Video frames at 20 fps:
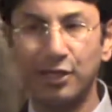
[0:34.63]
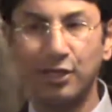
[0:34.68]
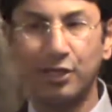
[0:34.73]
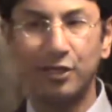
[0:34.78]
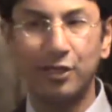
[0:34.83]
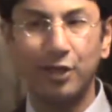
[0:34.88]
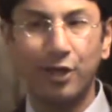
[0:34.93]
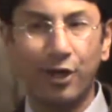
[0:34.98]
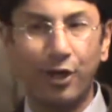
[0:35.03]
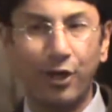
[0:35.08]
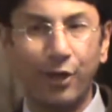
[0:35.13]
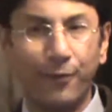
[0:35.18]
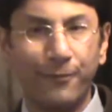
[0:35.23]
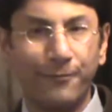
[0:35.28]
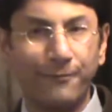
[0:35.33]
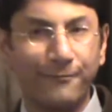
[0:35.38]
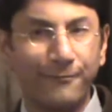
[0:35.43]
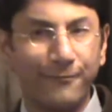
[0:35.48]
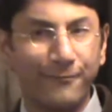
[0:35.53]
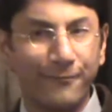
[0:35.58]

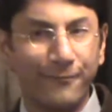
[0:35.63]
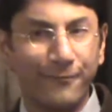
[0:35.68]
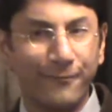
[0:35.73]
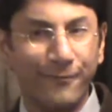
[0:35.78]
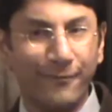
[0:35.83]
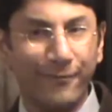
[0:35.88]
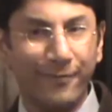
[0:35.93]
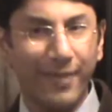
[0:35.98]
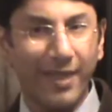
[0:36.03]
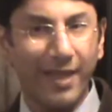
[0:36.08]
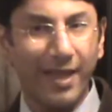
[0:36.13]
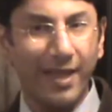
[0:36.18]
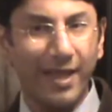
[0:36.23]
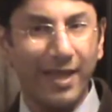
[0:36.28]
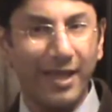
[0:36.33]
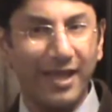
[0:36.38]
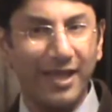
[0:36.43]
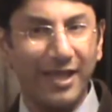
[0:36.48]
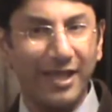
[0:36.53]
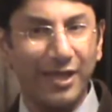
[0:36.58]
So
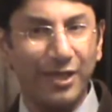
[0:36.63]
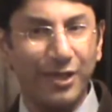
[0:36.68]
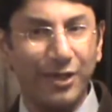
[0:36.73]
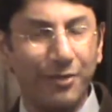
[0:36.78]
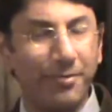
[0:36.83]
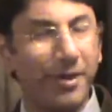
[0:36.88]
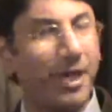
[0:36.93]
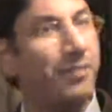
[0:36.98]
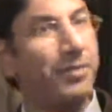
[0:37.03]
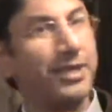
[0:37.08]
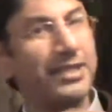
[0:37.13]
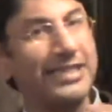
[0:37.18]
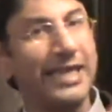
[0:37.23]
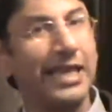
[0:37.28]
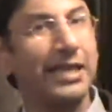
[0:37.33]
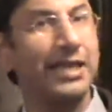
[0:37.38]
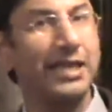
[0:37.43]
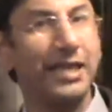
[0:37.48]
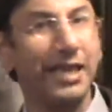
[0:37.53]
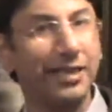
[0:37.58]
you become
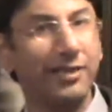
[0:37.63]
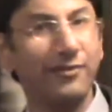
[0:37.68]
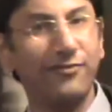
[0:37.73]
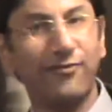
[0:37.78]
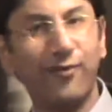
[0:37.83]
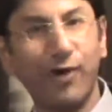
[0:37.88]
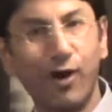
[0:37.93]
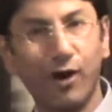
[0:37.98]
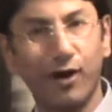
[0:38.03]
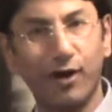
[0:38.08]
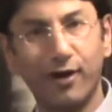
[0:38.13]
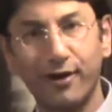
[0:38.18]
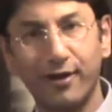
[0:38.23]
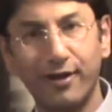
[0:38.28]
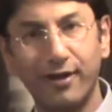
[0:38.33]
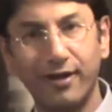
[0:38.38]
exactly like the fog.